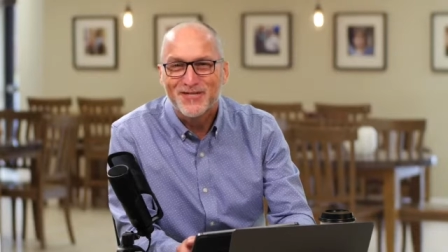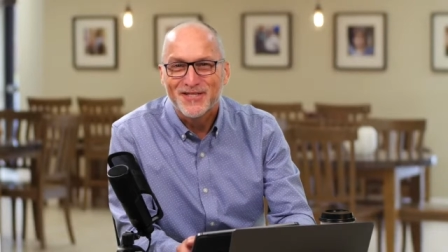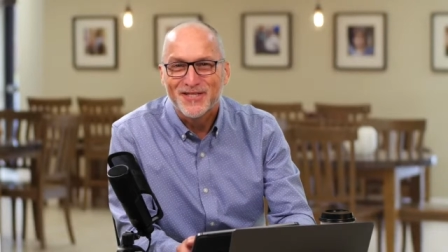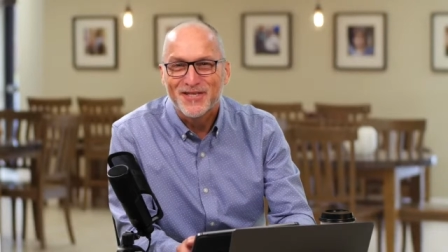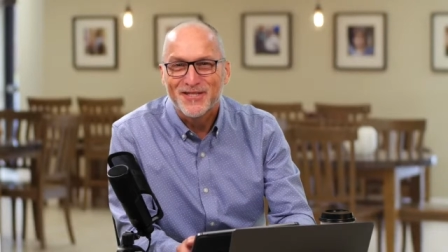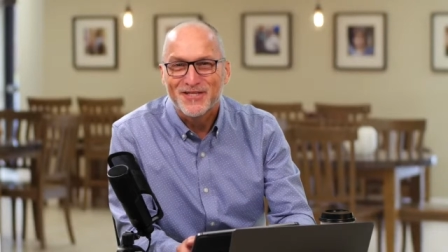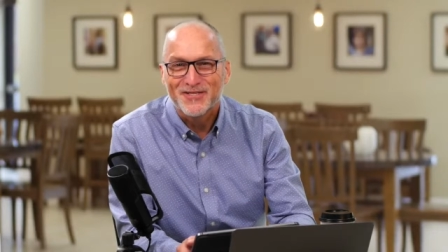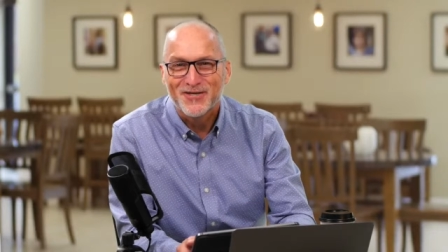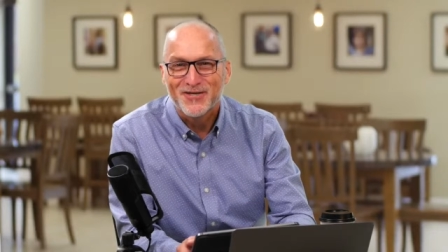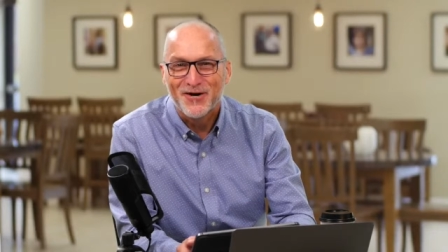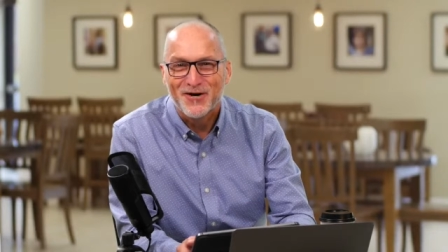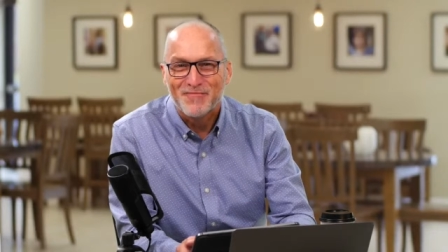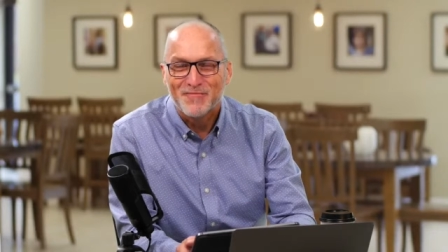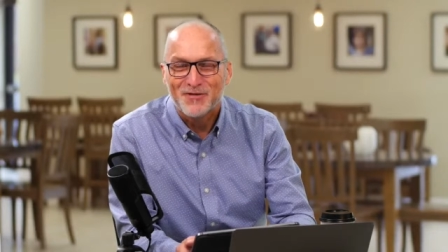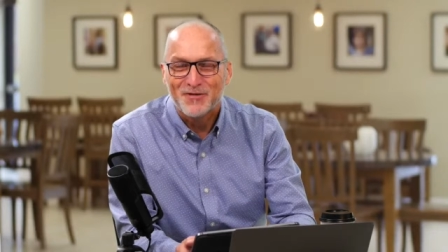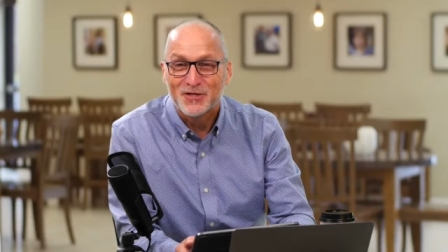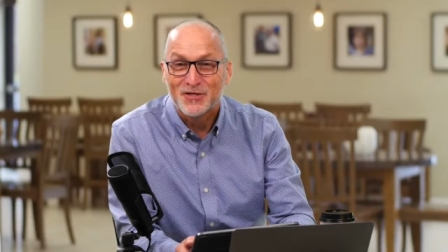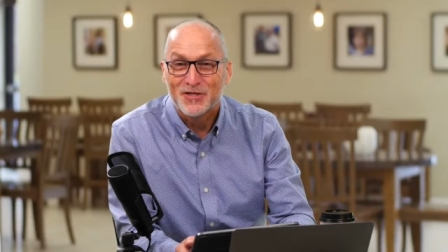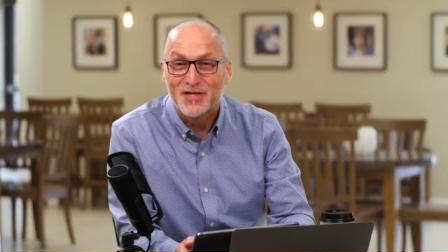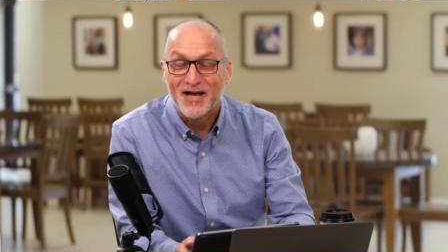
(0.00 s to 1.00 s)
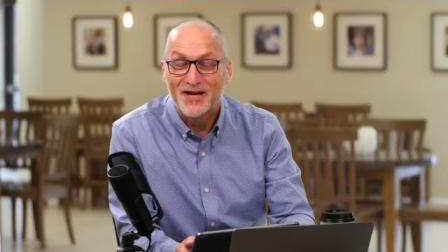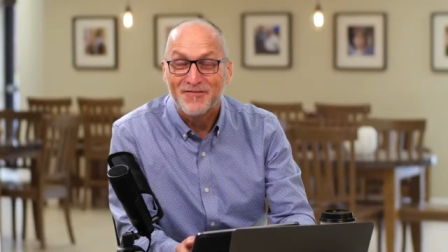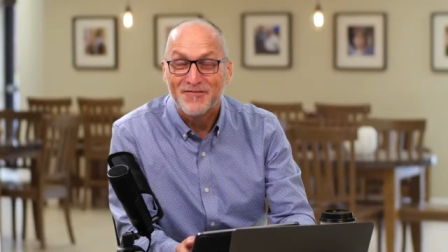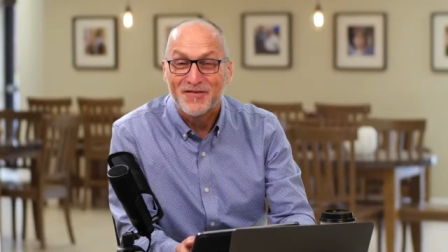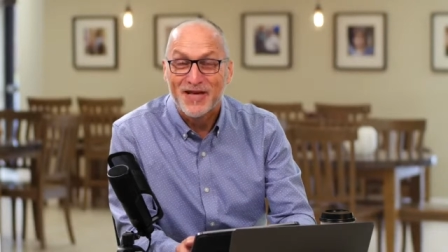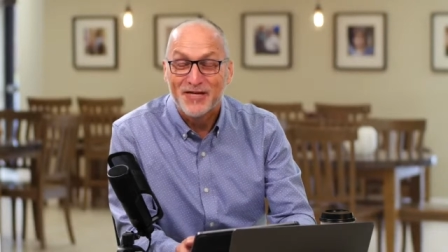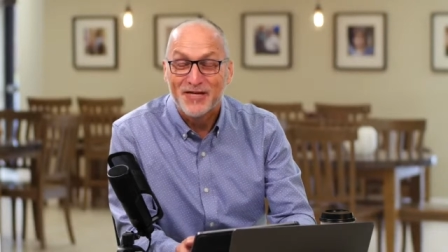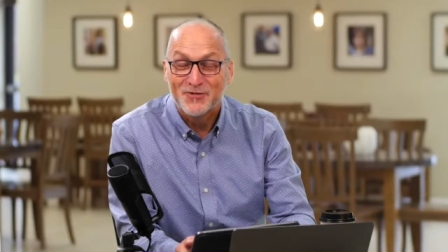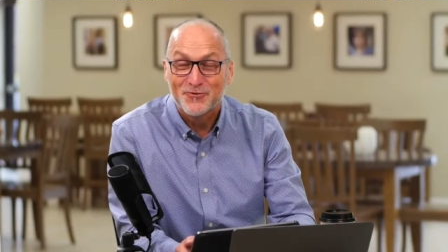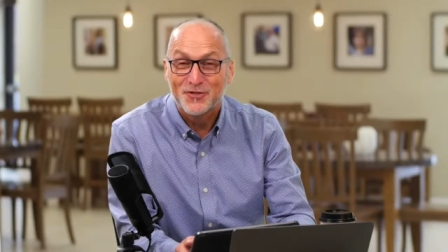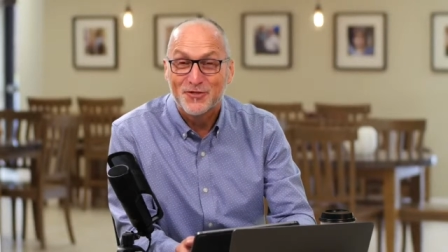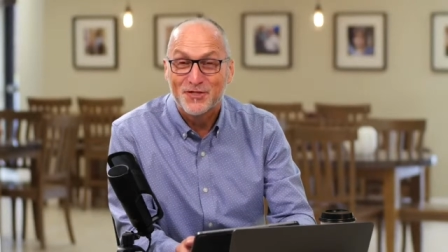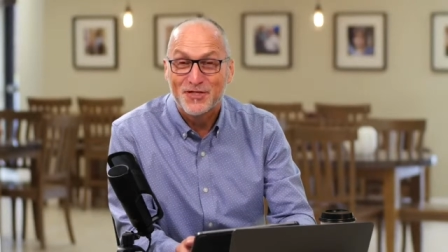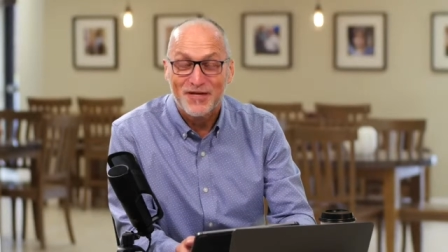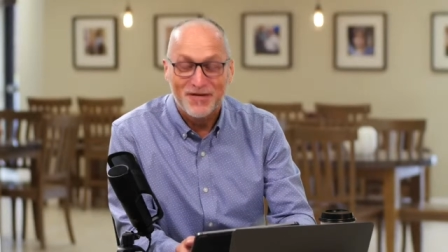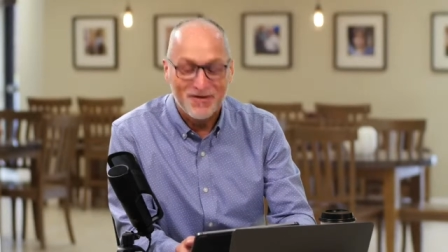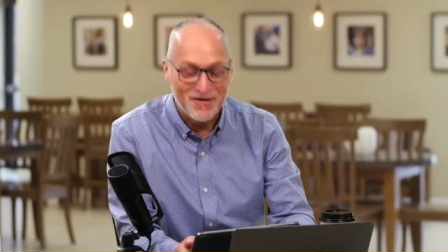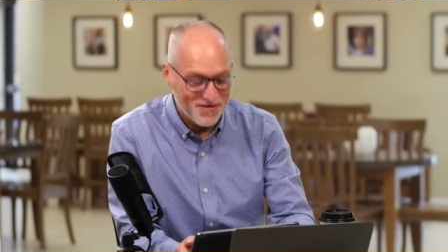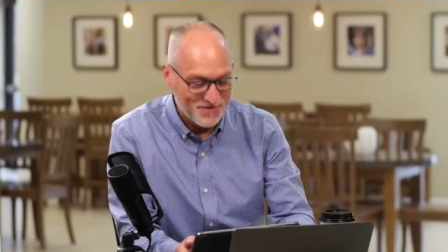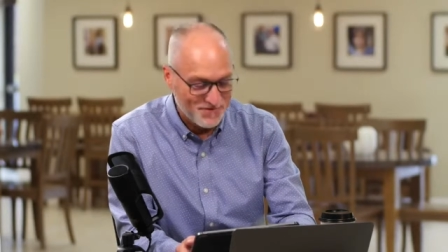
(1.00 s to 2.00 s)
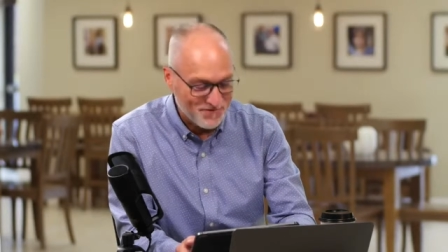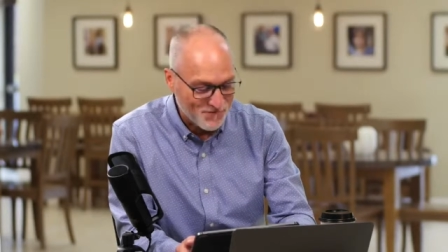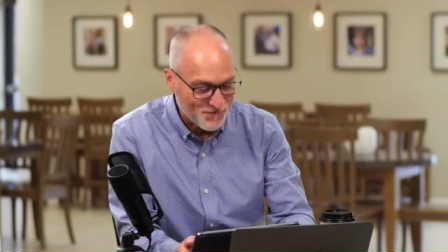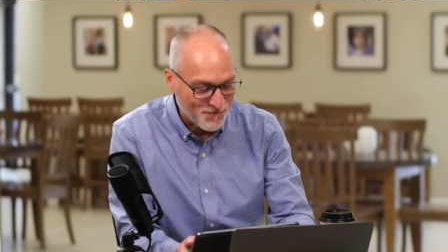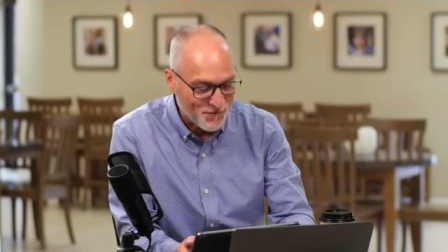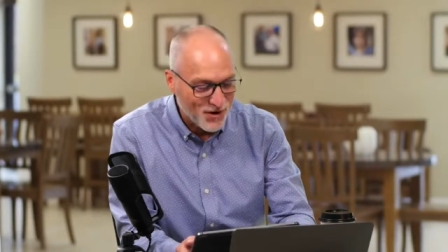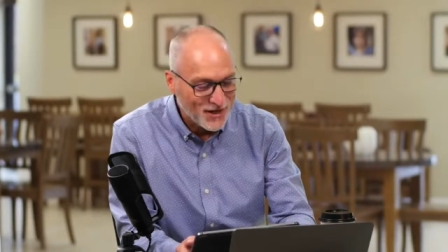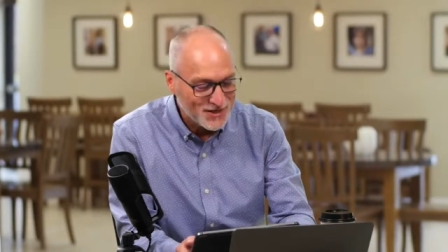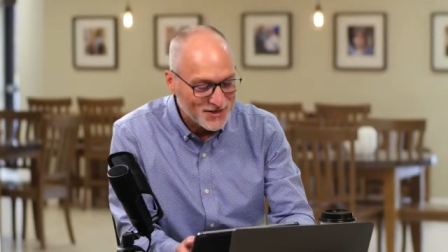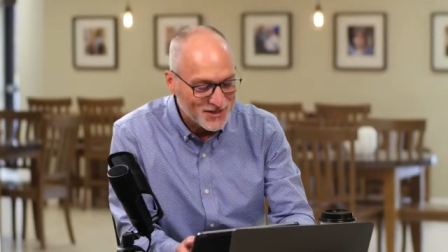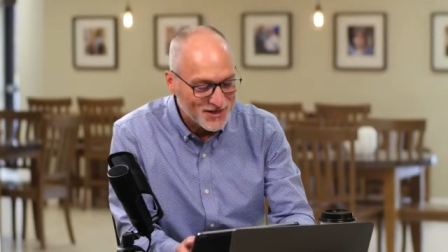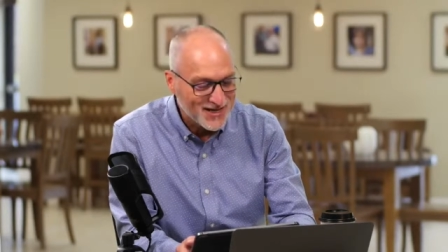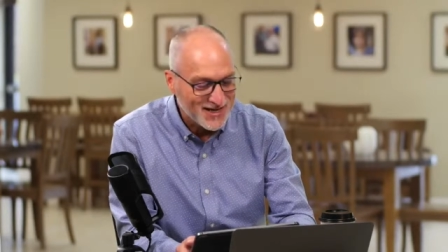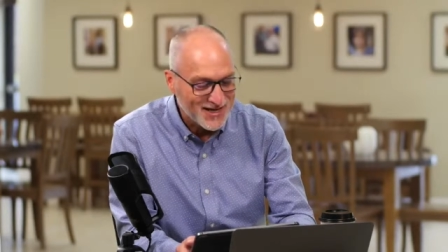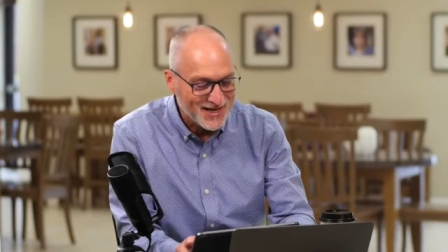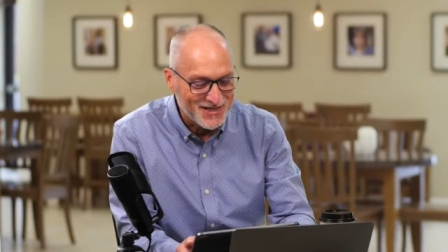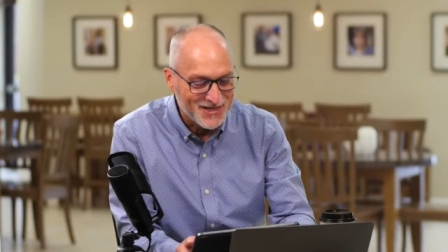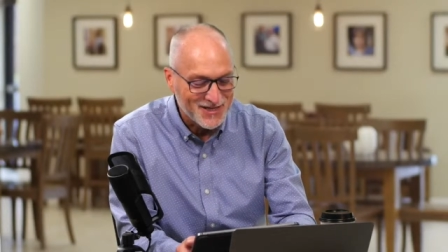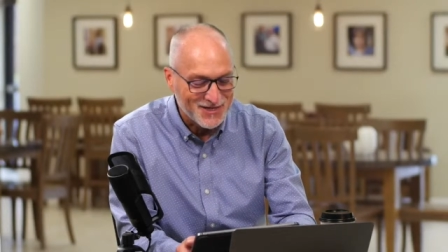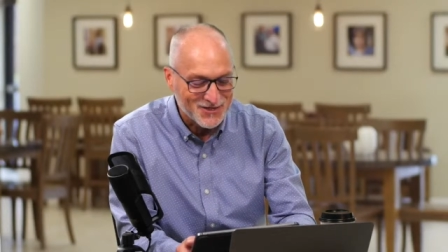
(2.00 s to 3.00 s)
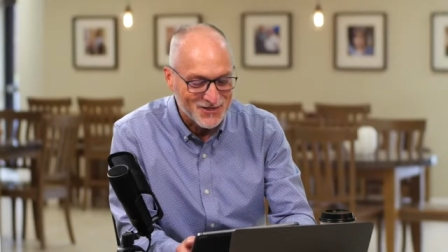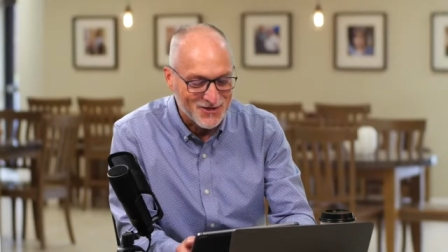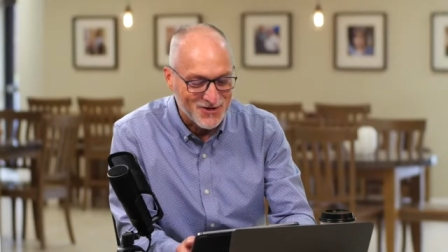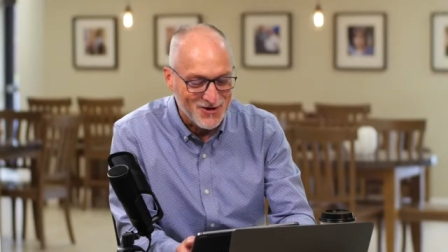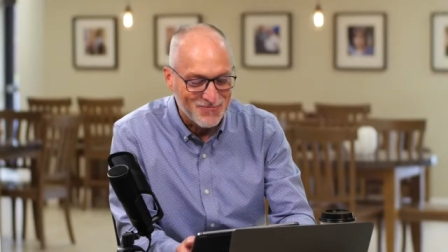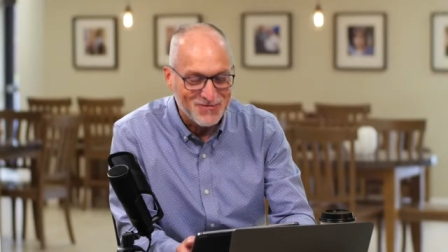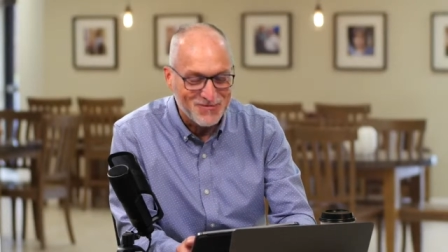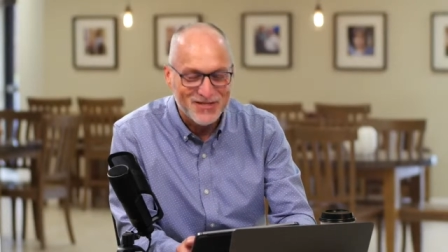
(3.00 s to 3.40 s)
in this psalm. There's a lot of interesting phrasing in this psalm.